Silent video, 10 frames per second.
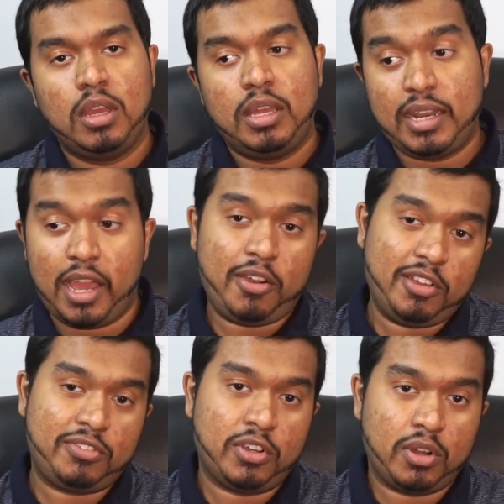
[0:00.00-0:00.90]
Now,
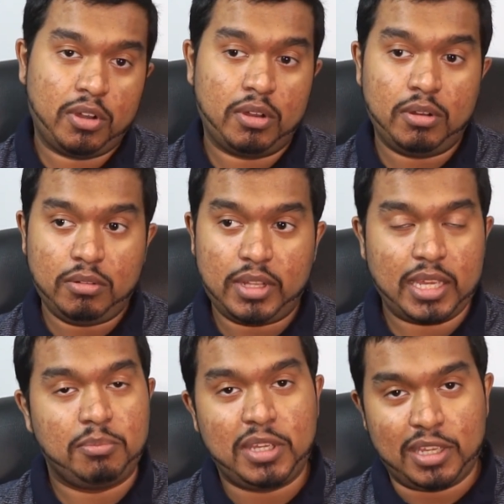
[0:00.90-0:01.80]
if you're
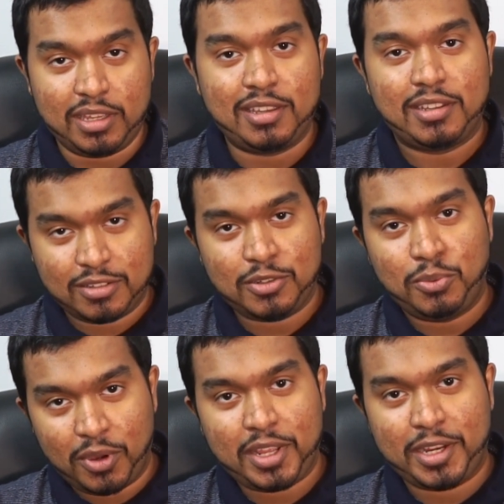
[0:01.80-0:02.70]
like me and you
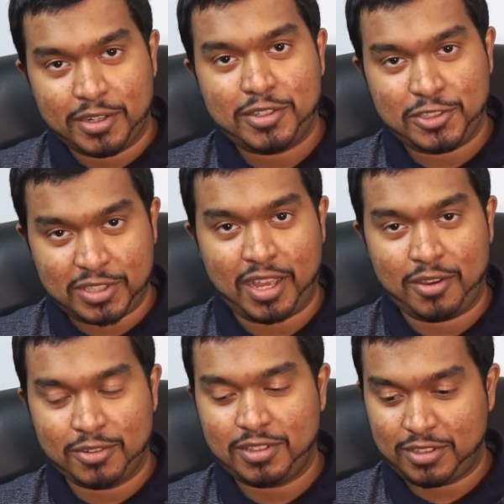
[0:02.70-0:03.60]
want to hear your
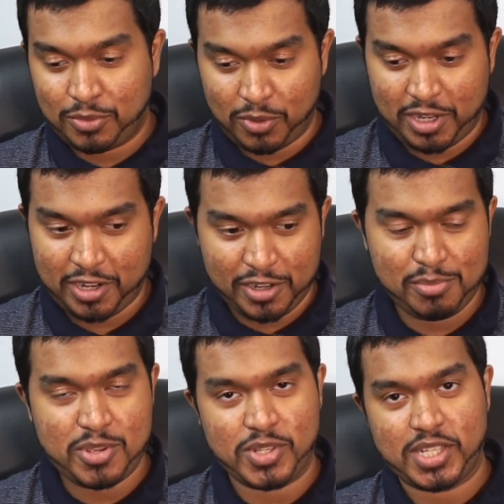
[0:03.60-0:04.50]
sound and you want to hear your
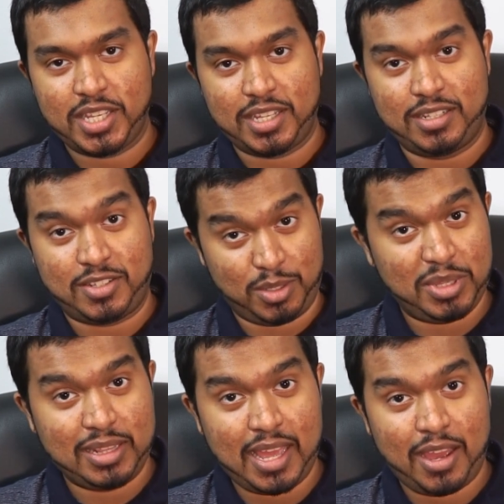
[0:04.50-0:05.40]
music and it's going to be
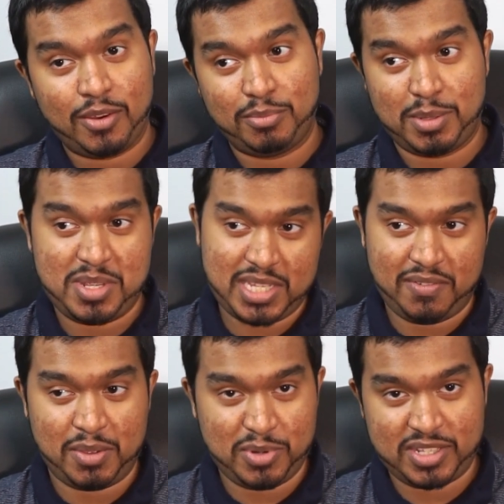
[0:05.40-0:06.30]
loud, maybe
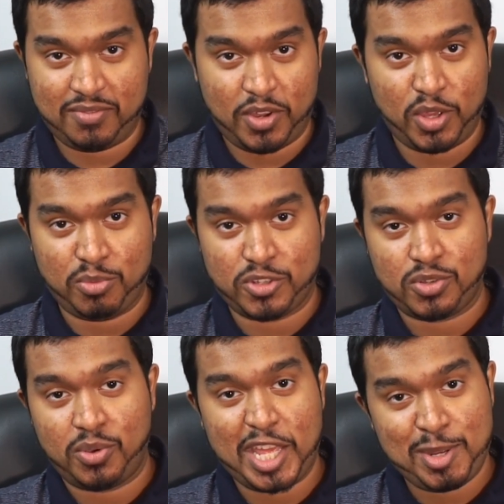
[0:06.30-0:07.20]
70% volume or
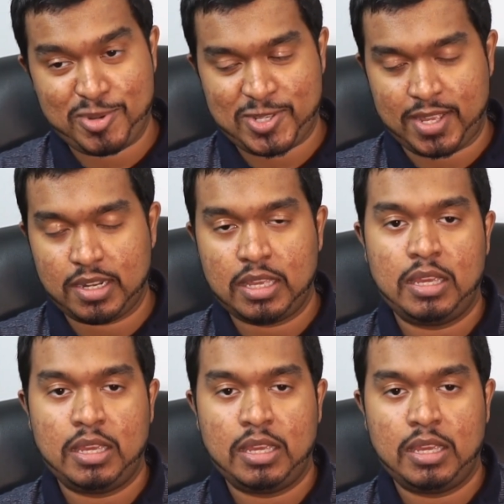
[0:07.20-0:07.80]
so, 80%,